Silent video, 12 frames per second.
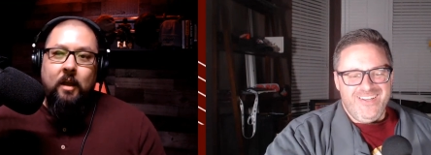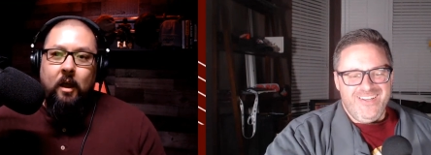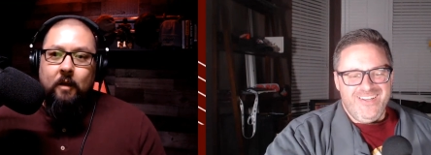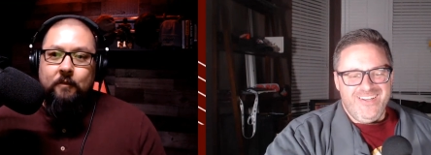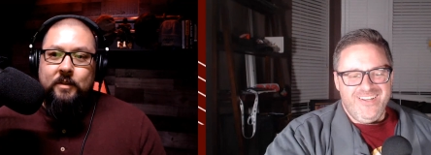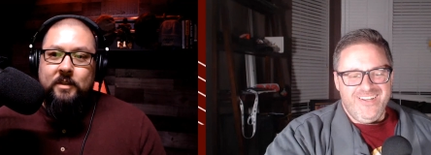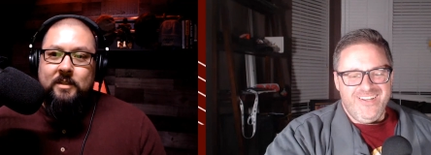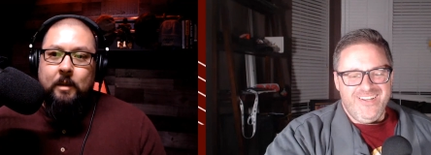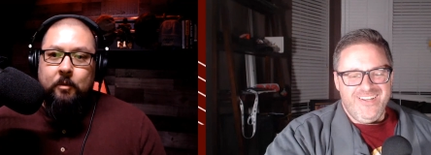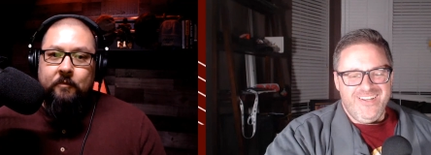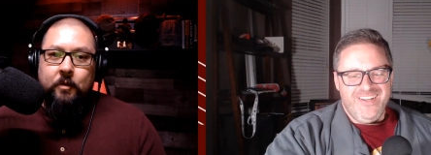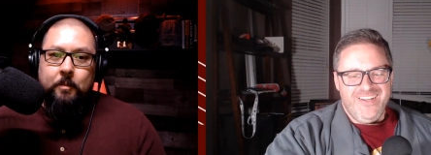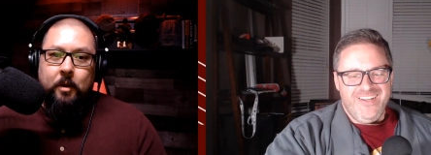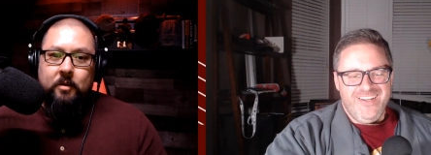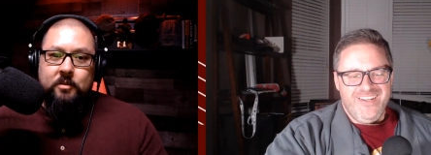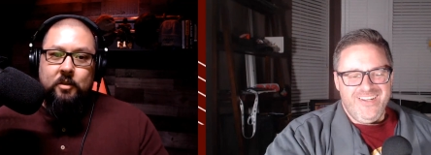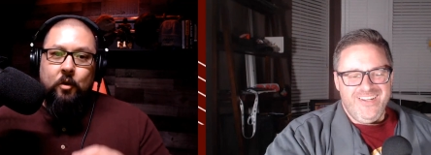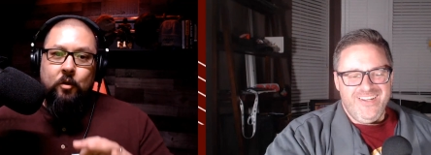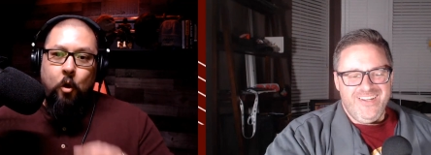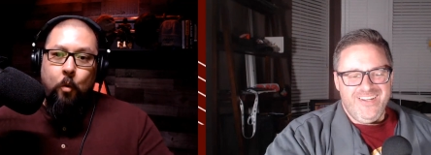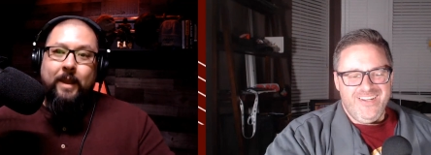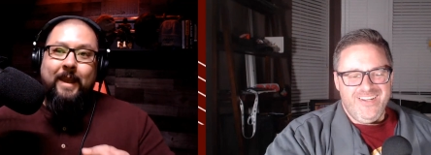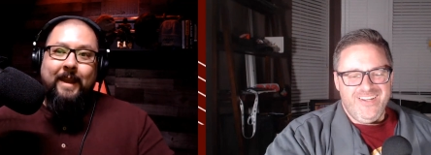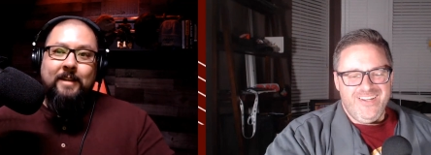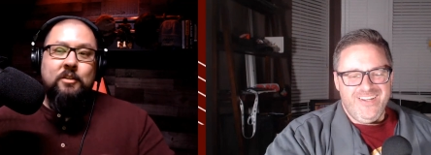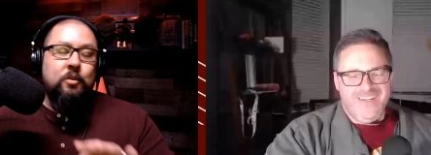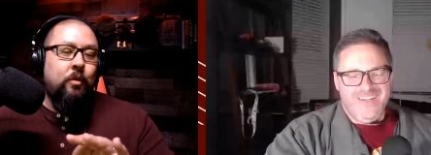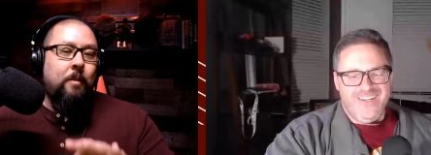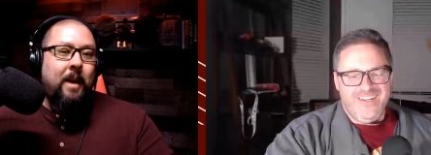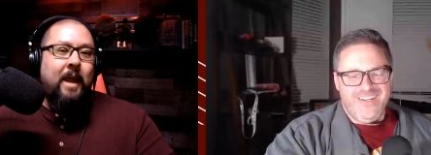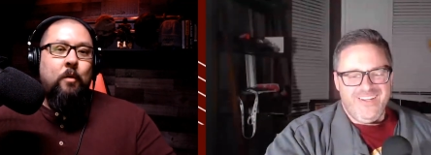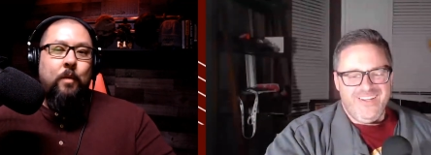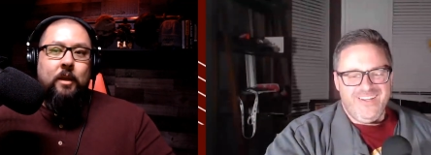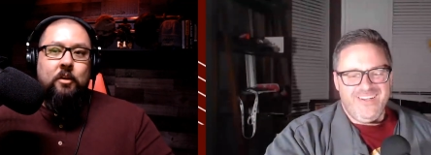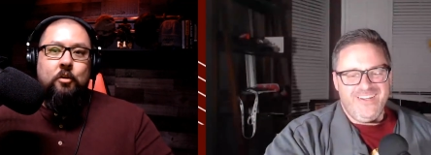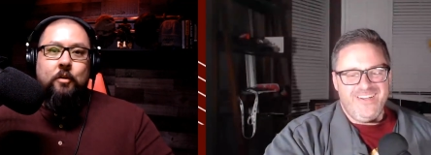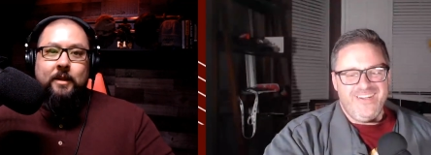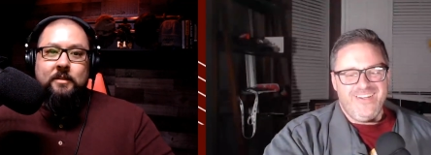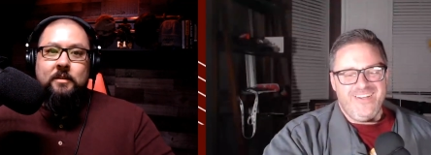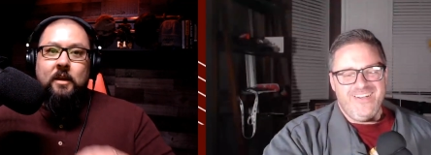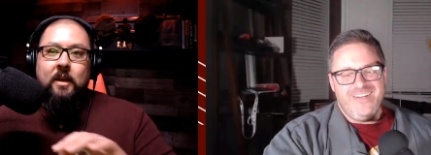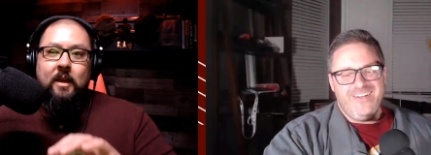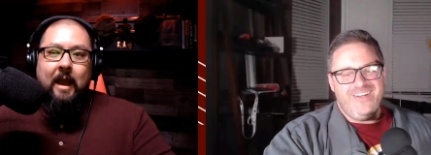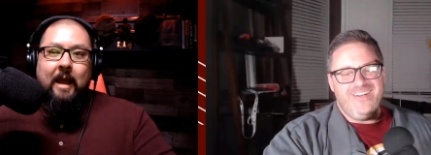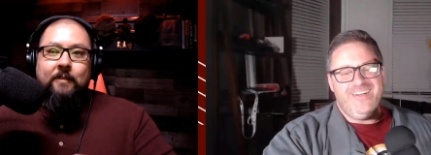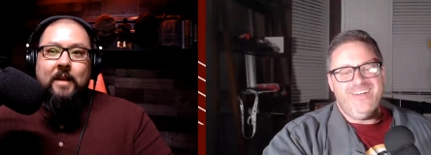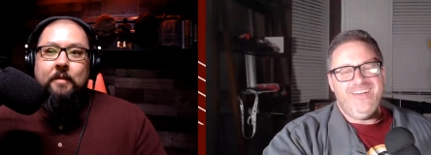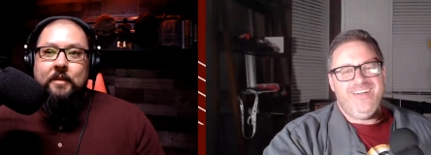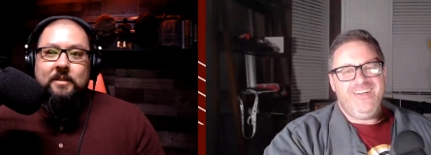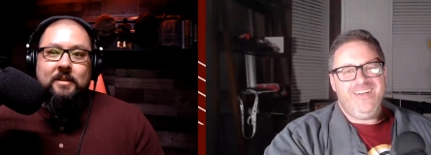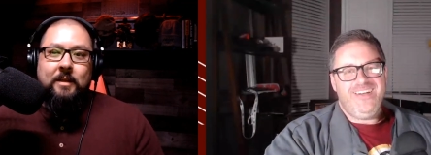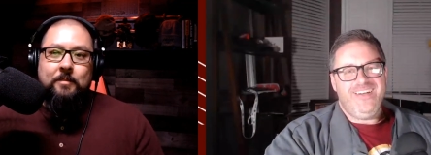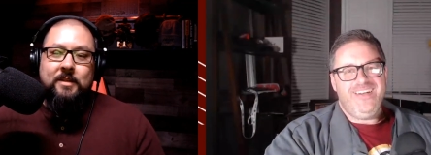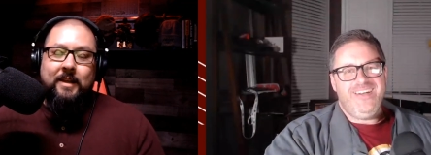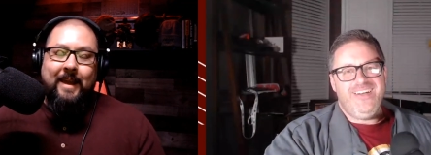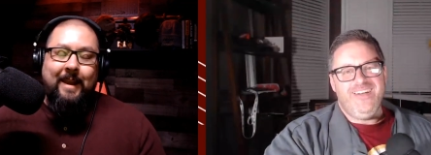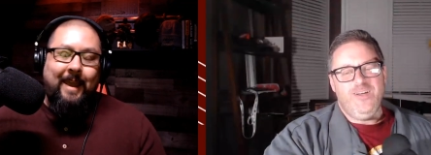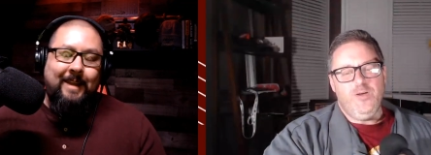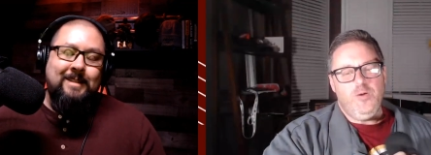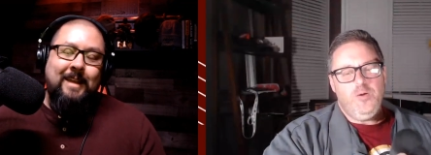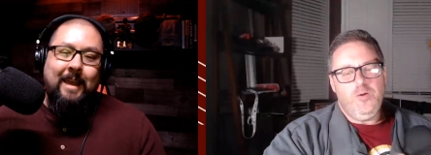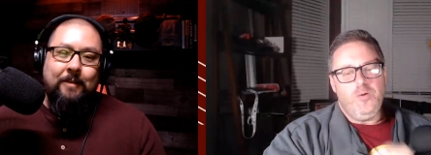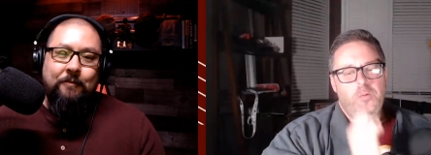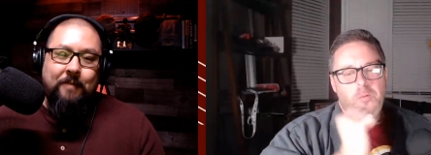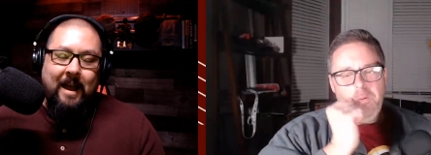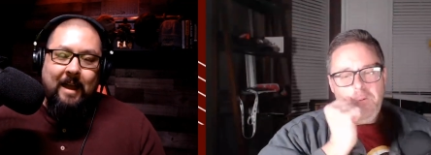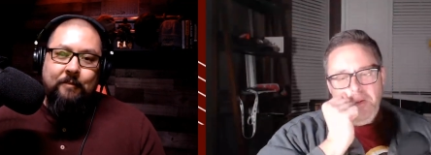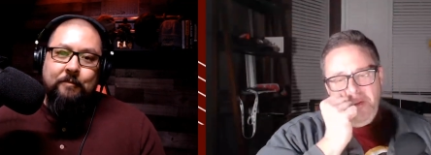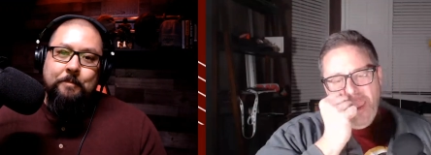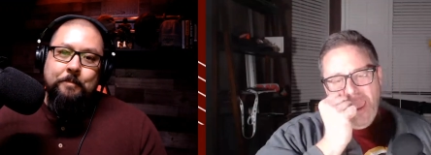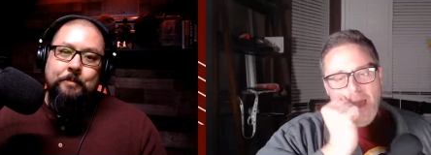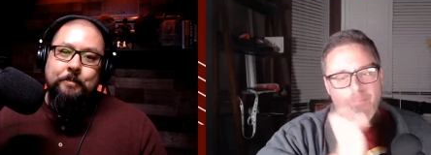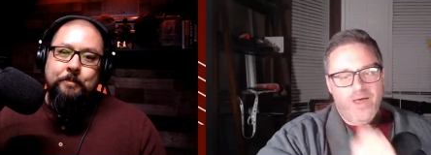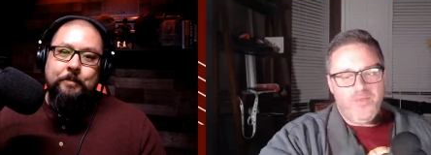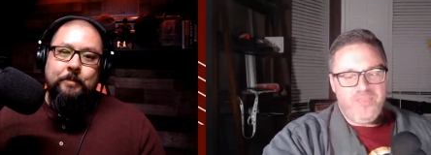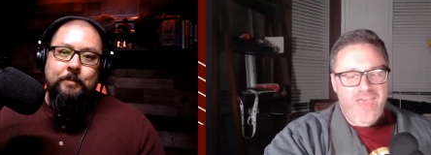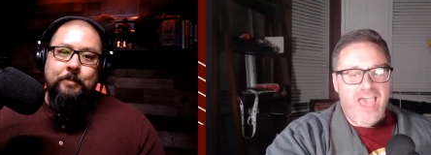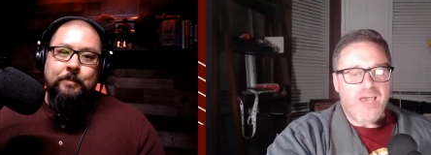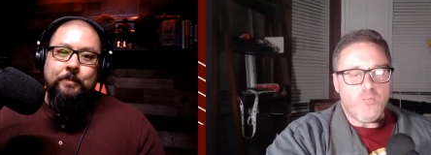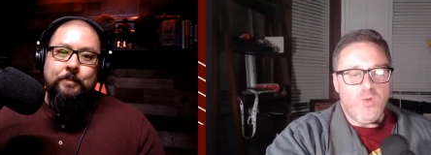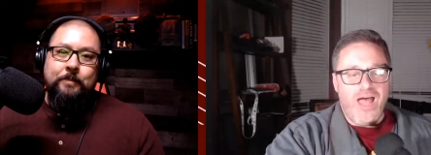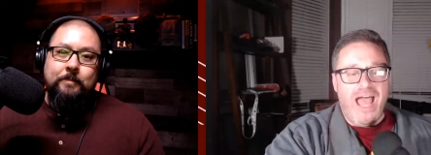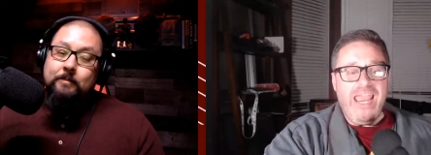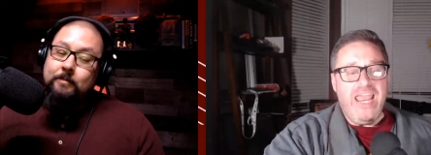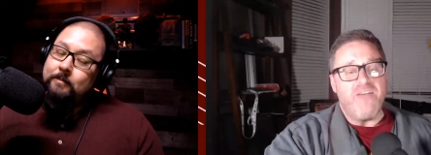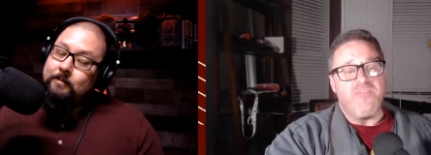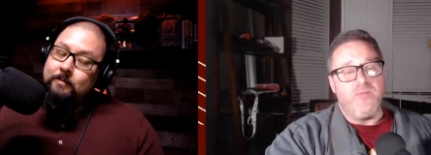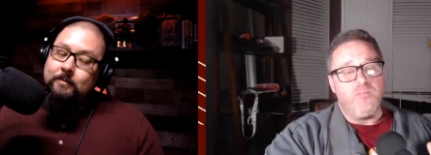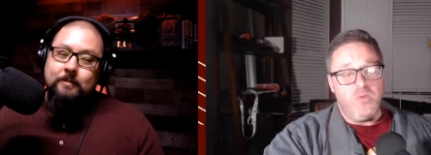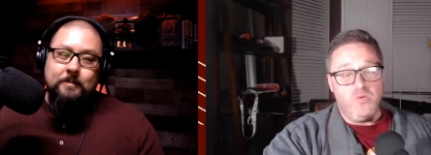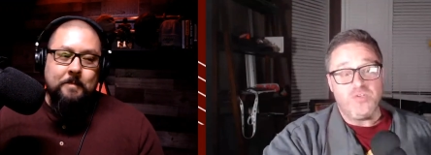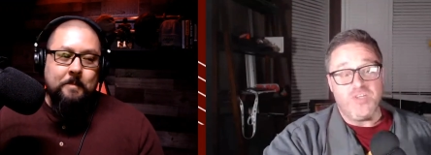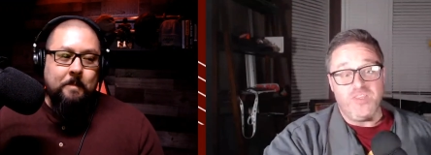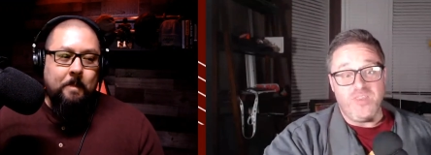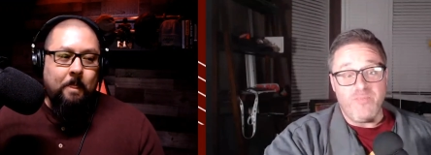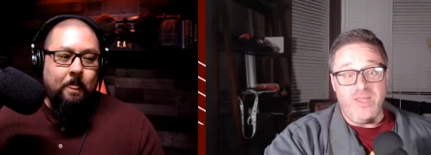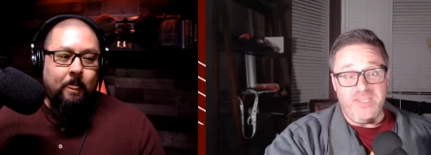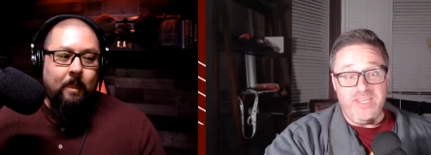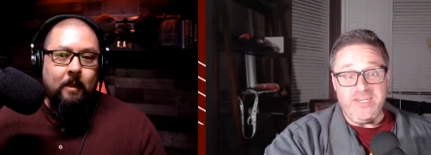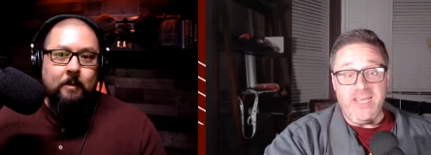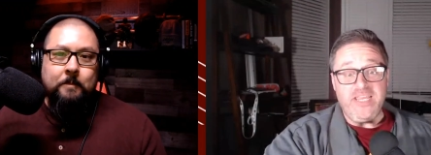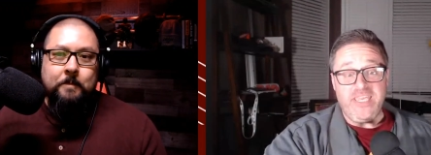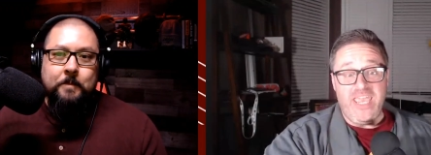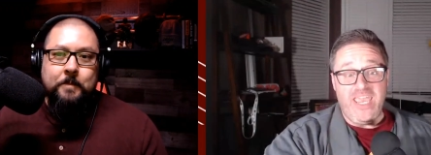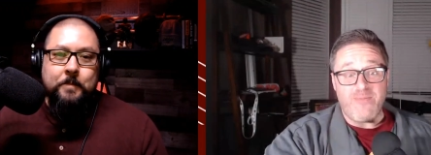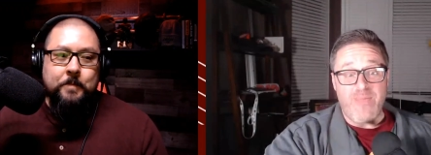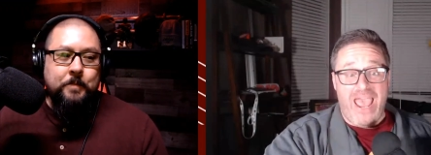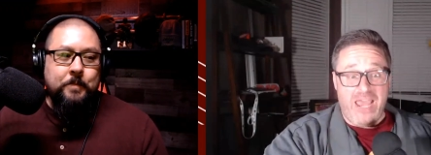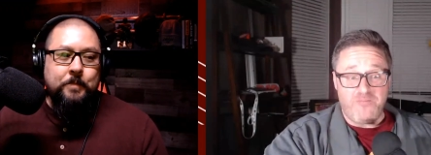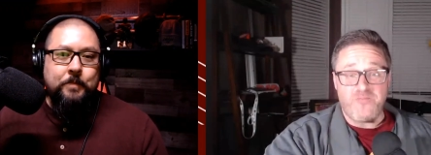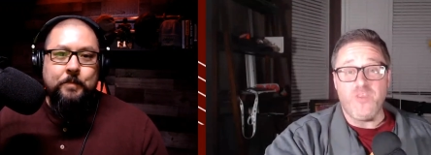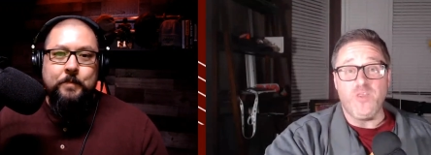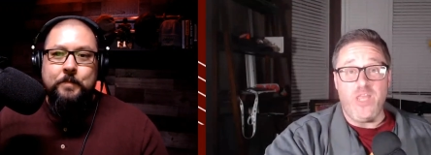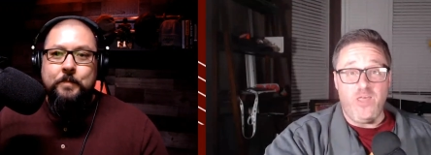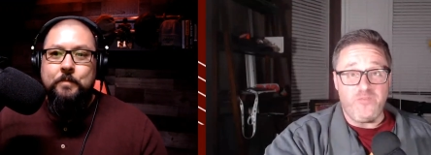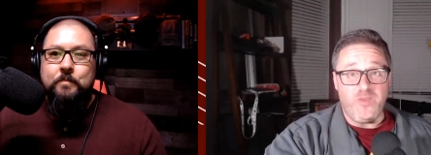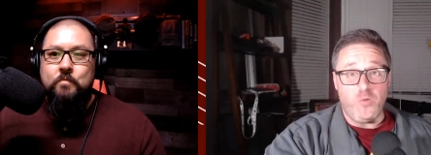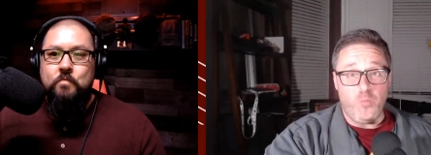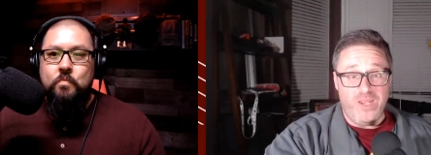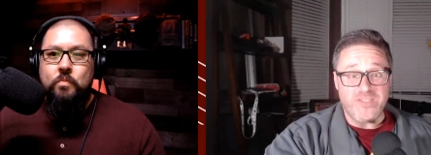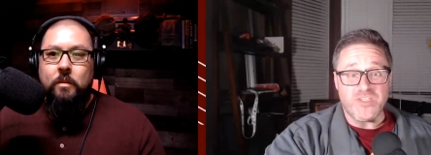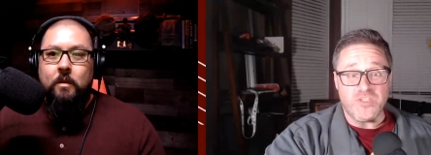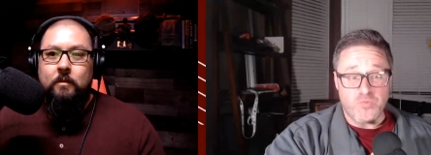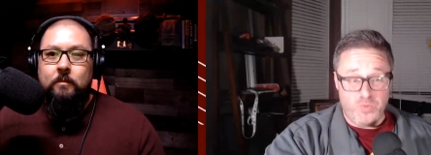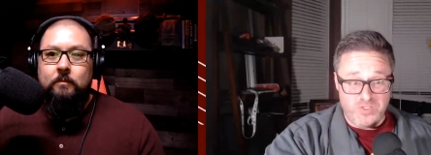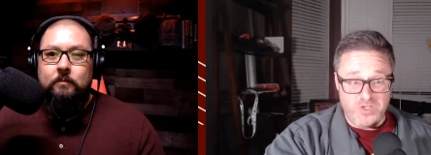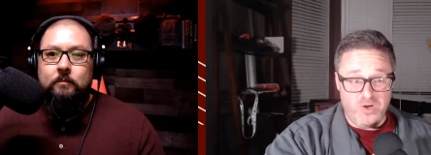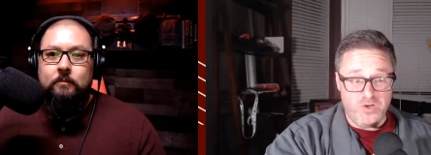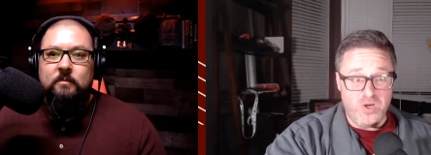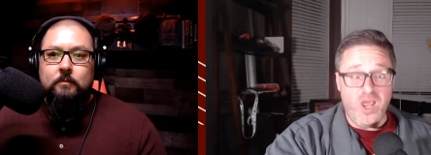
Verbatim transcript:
Speaker 1: of December football. So going into the bye week, Chris, I've got this team sitting at eight and five.
Speaker 2: How about that? Well, I have them losing the Monday night game at Philadelphia and Wentz's return